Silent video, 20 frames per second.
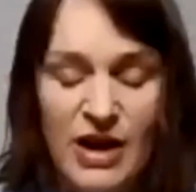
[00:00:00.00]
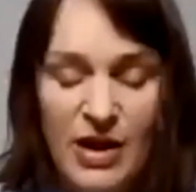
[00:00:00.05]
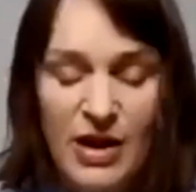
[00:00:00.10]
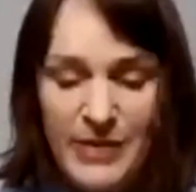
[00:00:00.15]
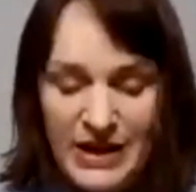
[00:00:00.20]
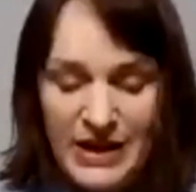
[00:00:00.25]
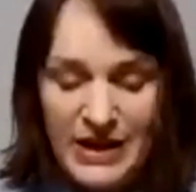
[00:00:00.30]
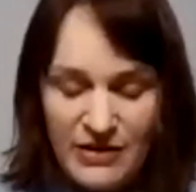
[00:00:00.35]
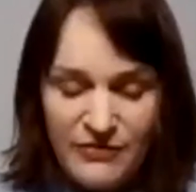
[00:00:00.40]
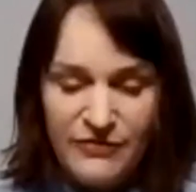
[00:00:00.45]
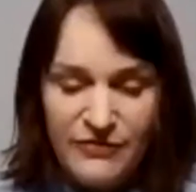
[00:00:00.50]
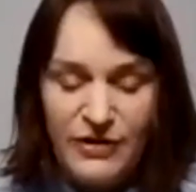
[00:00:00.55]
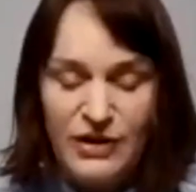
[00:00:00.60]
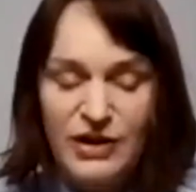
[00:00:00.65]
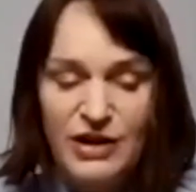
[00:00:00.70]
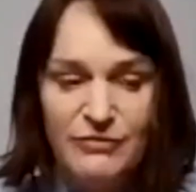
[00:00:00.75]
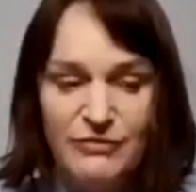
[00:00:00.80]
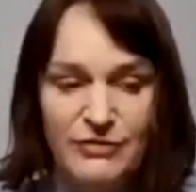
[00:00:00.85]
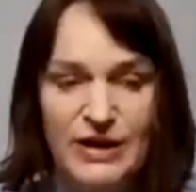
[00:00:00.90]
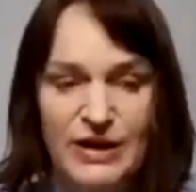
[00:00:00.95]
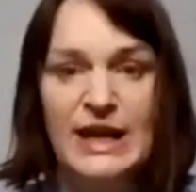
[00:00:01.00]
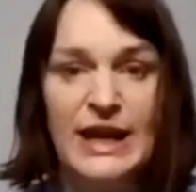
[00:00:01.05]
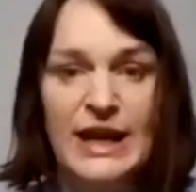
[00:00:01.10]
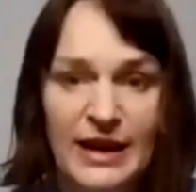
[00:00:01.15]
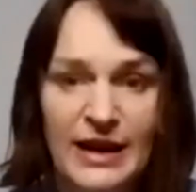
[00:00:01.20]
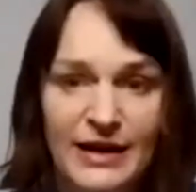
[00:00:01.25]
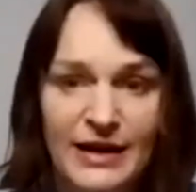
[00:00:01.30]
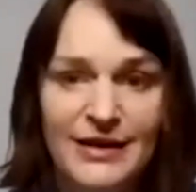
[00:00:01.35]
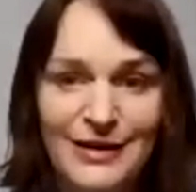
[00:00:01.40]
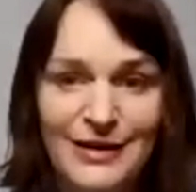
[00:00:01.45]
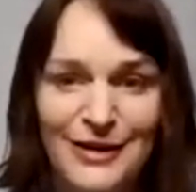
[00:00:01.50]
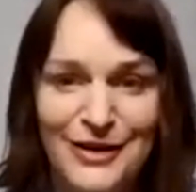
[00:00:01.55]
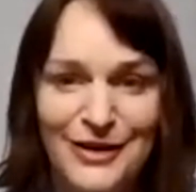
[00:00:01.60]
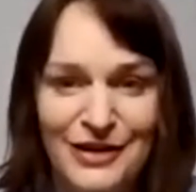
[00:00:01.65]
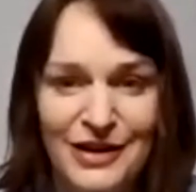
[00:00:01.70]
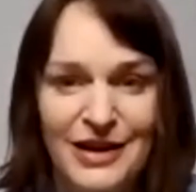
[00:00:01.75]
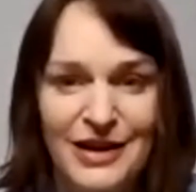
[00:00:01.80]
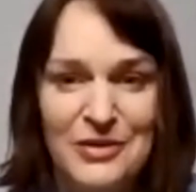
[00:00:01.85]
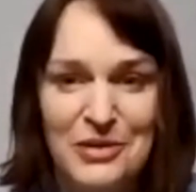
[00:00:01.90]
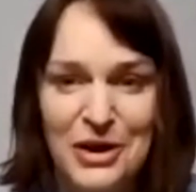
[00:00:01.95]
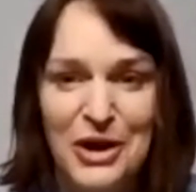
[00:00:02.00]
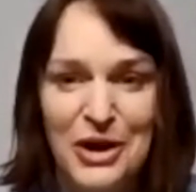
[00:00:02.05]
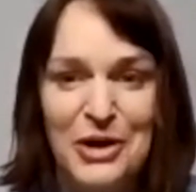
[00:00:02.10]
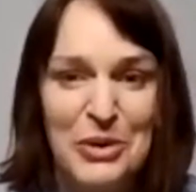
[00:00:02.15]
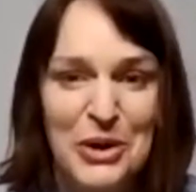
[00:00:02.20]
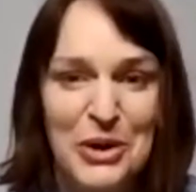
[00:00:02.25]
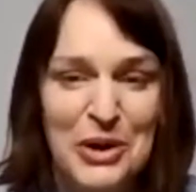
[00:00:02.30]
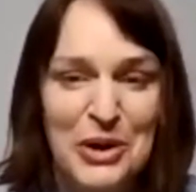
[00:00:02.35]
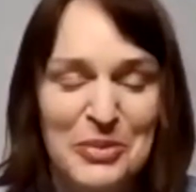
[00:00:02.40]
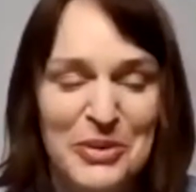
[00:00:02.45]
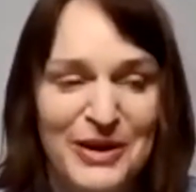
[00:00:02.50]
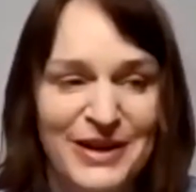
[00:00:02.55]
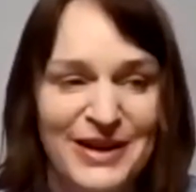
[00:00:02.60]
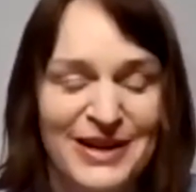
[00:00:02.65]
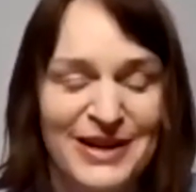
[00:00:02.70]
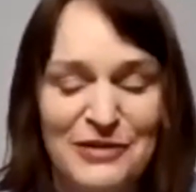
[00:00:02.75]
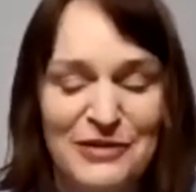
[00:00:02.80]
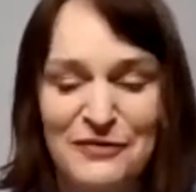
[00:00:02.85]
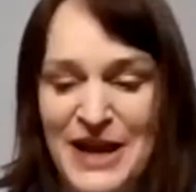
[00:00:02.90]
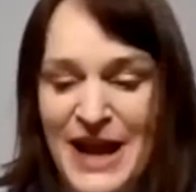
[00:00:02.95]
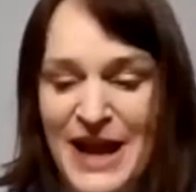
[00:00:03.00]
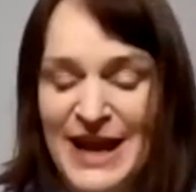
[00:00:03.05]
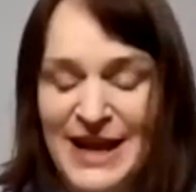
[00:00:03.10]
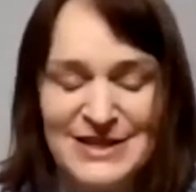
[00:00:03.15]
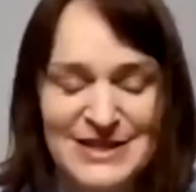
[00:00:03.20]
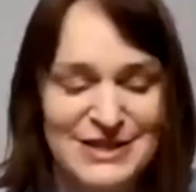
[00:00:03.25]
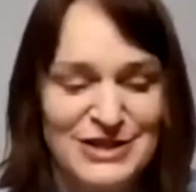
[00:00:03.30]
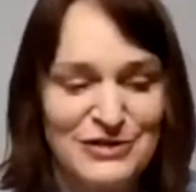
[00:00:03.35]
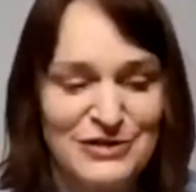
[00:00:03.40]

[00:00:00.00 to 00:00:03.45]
I mean, you've really, in my opinion, you've nailed it.